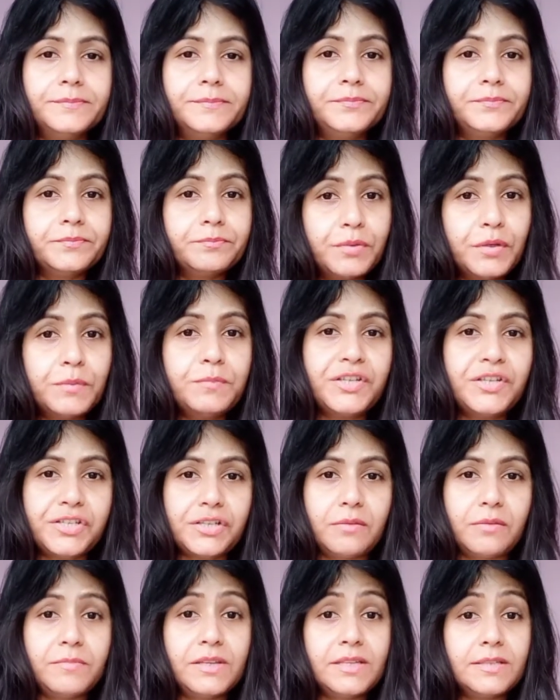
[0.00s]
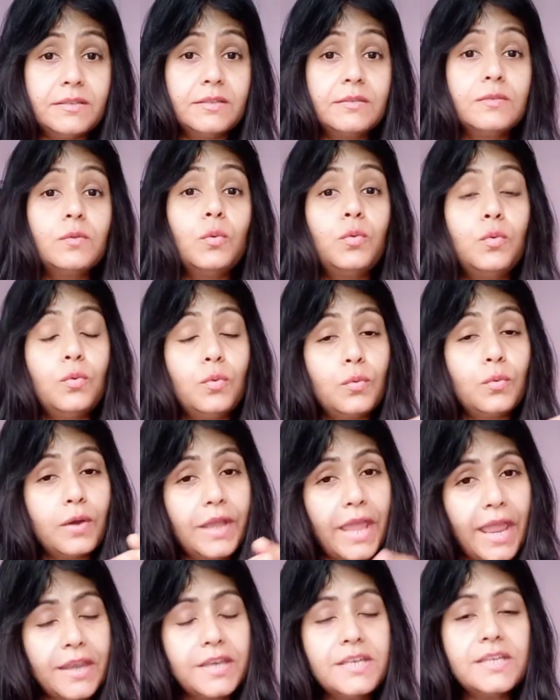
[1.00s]
permission, is who
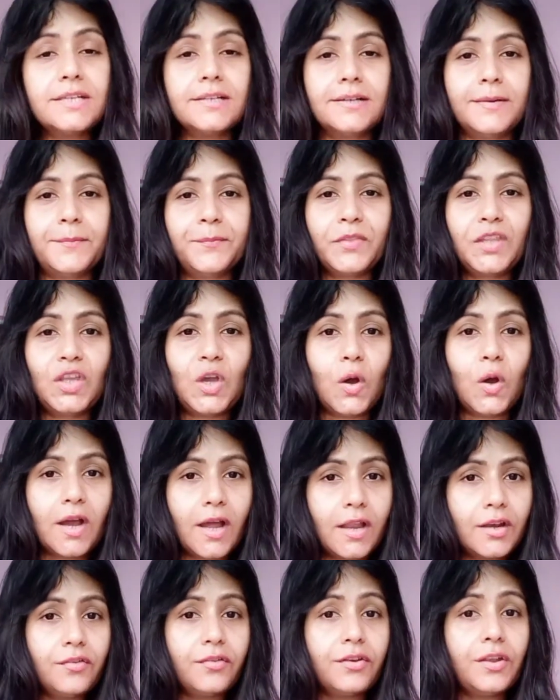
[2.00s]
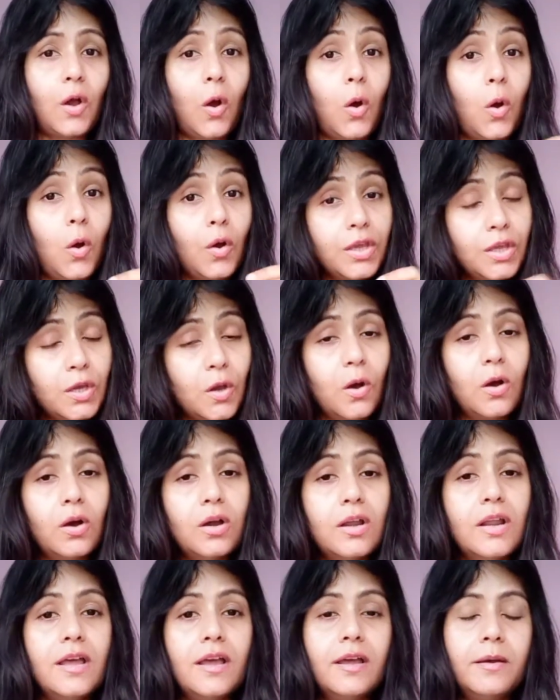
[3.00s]
enter your country or
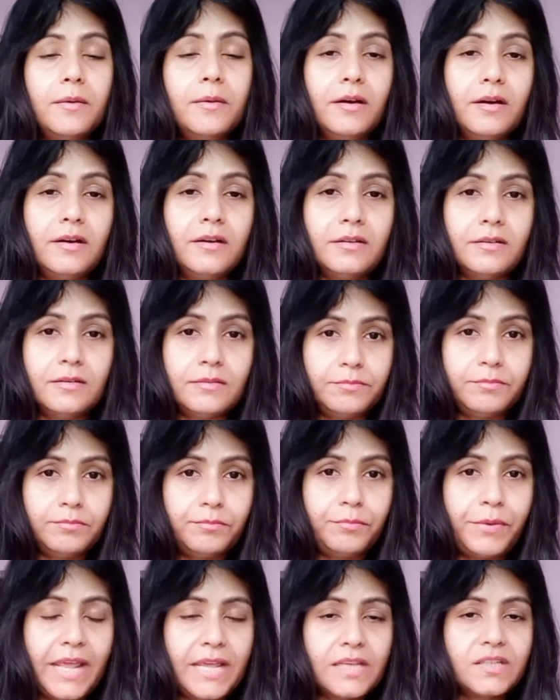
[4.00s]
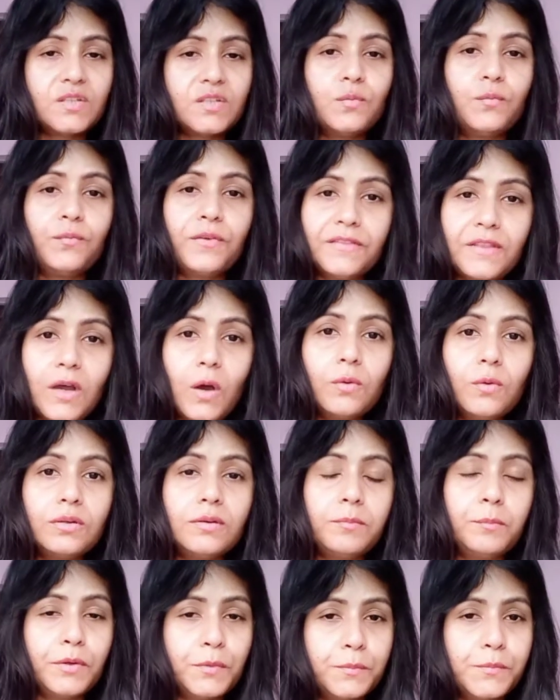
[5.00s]
your place
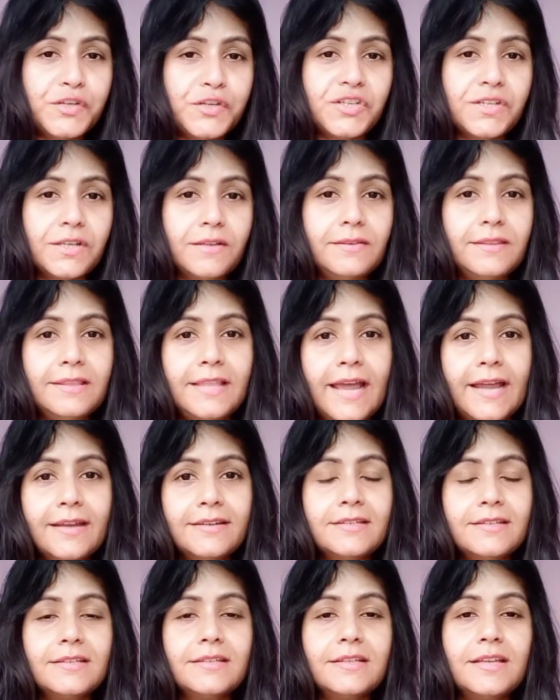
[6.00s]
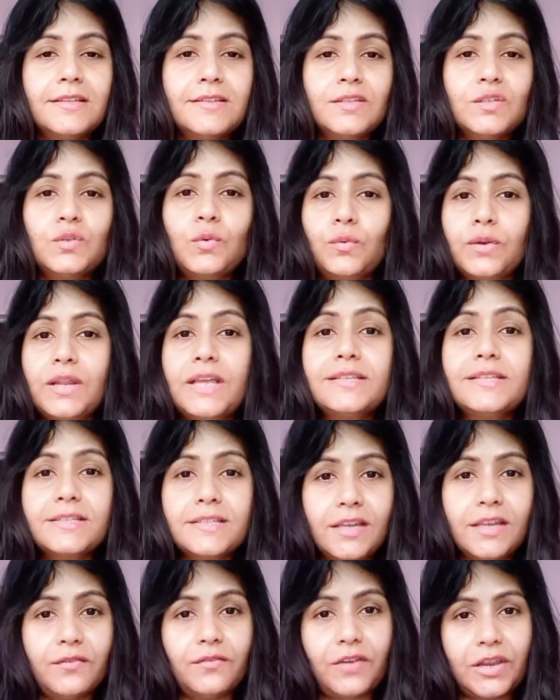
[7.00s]
without permission, that is known as
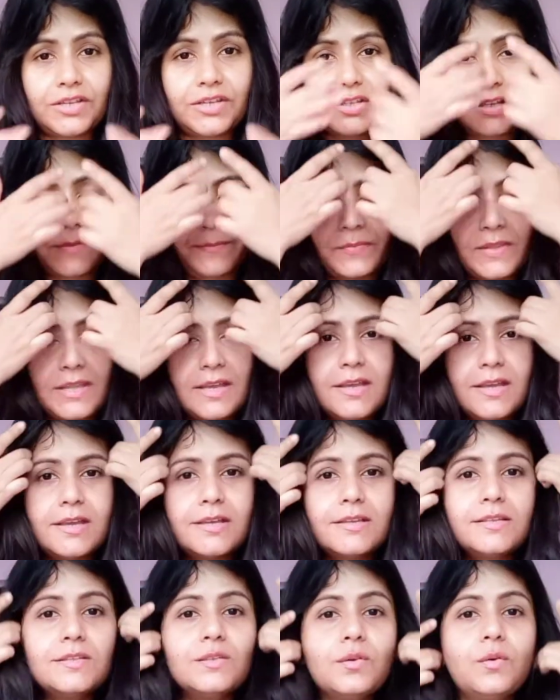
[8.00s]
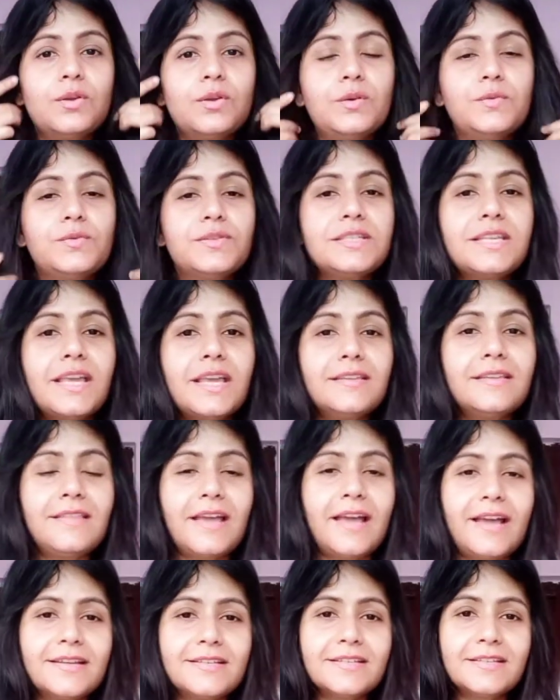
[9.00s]
invasion. So you say
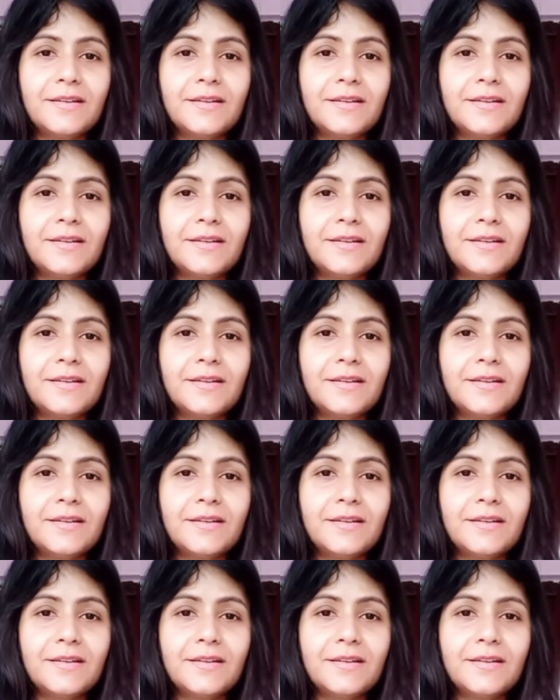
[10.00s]
that